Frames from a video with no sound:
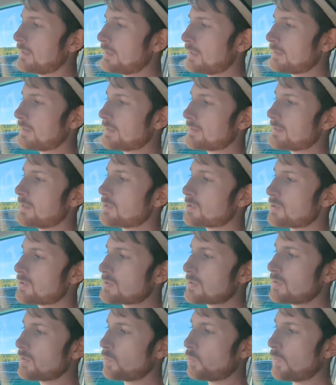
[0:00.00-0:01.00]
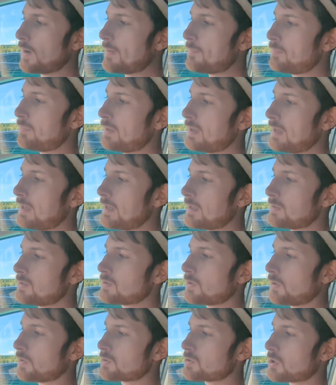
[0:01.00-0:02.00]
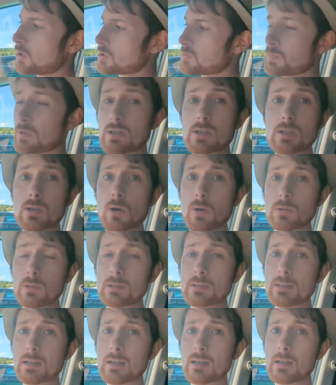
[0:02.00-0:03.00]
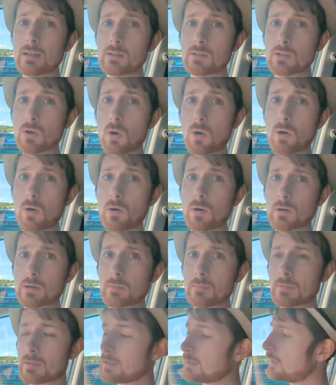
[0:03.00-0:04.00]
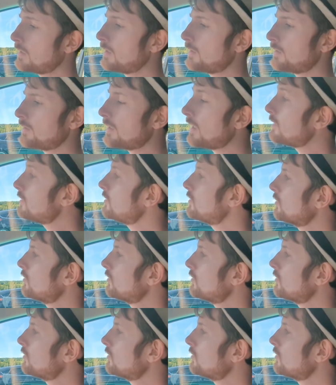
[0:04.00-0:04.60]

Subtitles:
And that takes you to webpay.chargeplacescotland.org. Then